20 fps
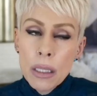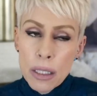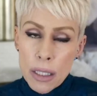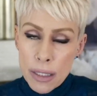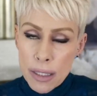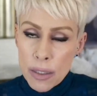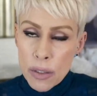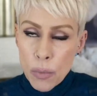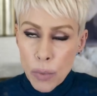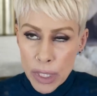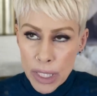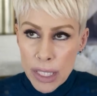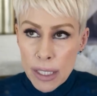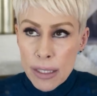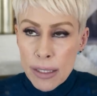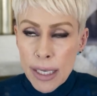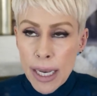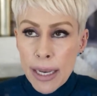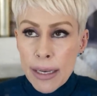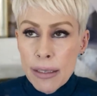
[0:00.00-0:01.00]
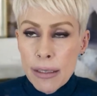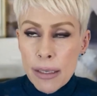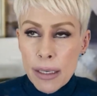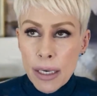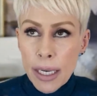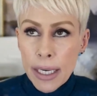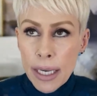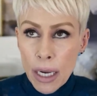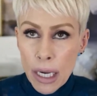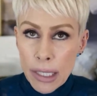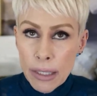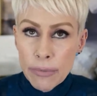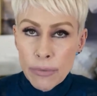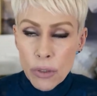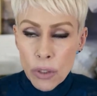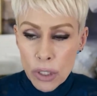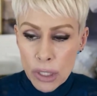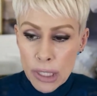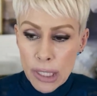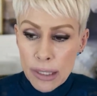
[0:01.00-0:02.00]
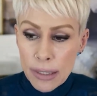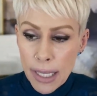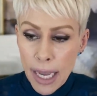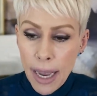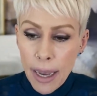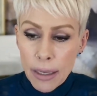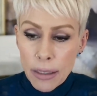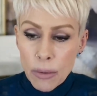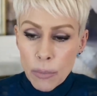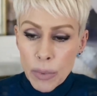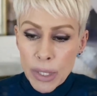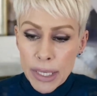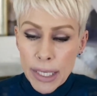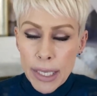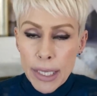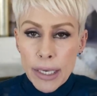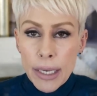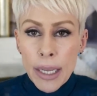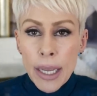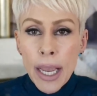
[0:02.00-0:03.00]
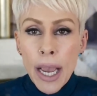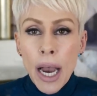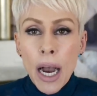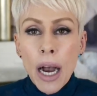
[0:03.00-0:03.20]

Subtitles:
This is what he says, and I kind of looked at that with it.